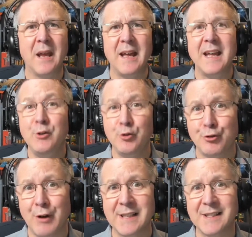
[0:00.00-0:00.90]

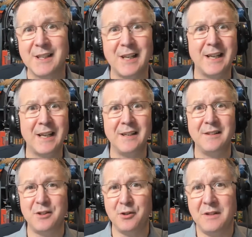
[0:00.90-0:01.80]

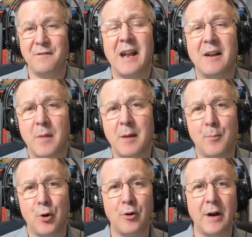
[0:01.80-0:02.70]
interesting, to develop them
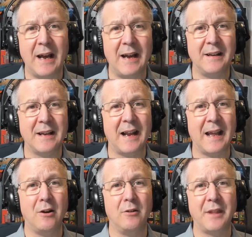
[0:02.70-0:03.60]
more and
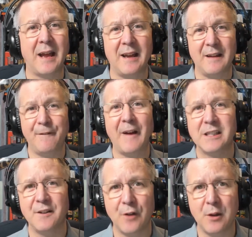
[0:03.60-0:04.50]
allow that
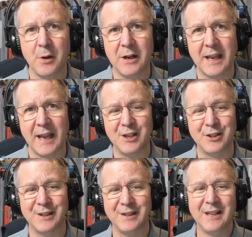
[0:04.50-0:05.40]
effective
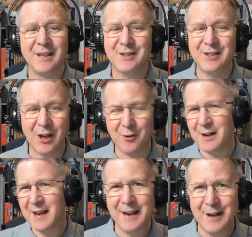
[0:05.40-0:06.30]
communication. So
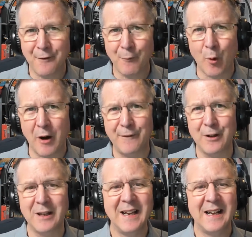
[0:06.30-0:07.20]
enough
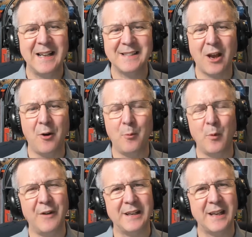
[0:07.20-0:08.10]
waffle, let's get on
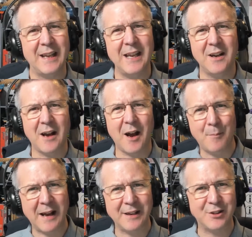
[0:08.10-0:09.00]
with it. Here are
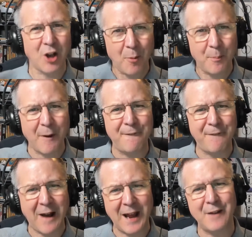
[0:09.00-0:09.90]
my top
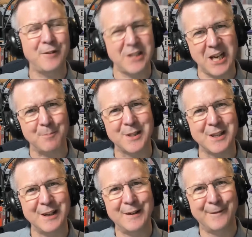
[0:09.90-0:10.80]
5 tips
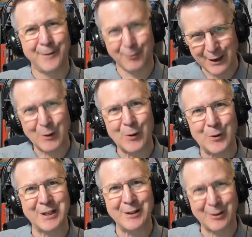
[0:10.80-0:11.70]
for recording your